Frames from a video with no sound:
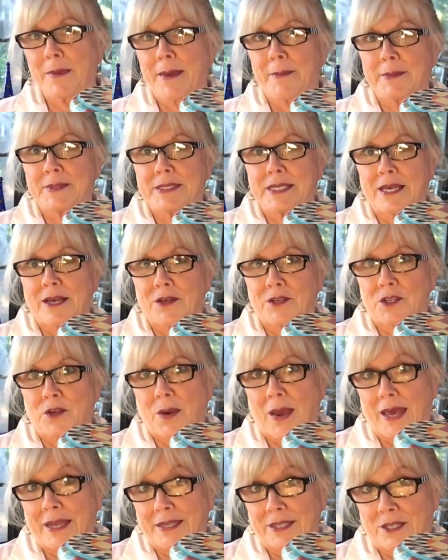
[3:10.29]
maybe tell you
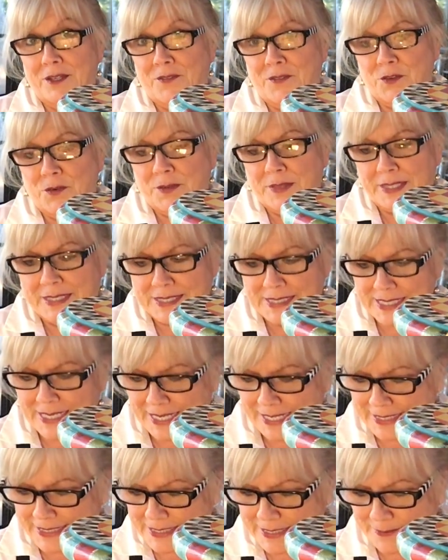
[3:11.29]
how I did a few of these
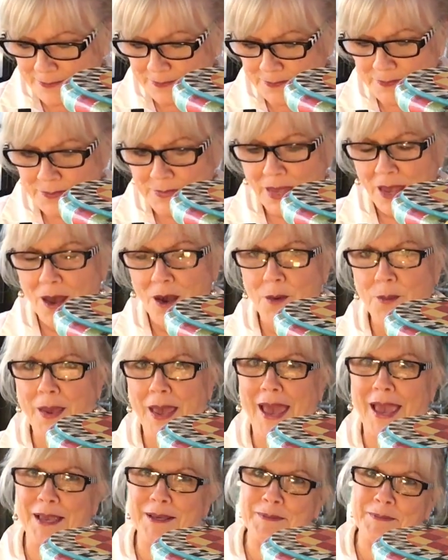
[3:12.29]
things.
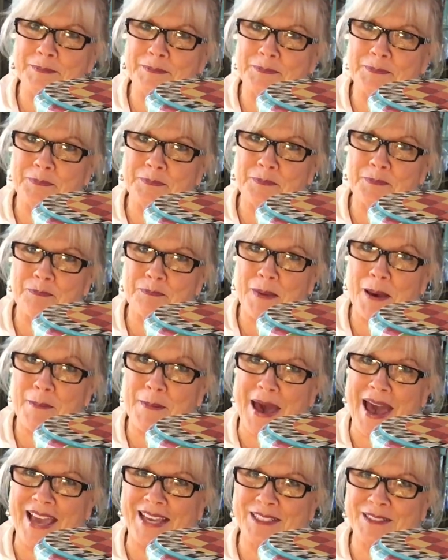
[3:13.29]
Okay,
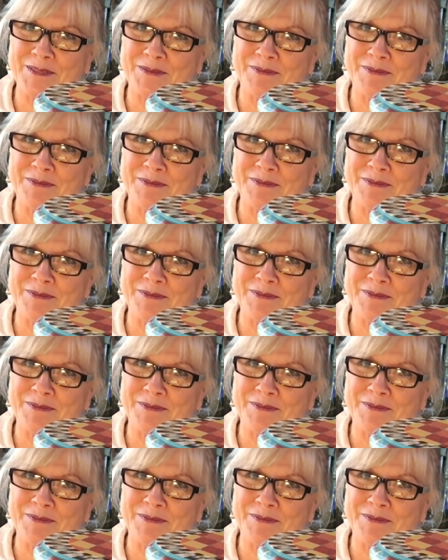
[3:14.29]
bye-bye.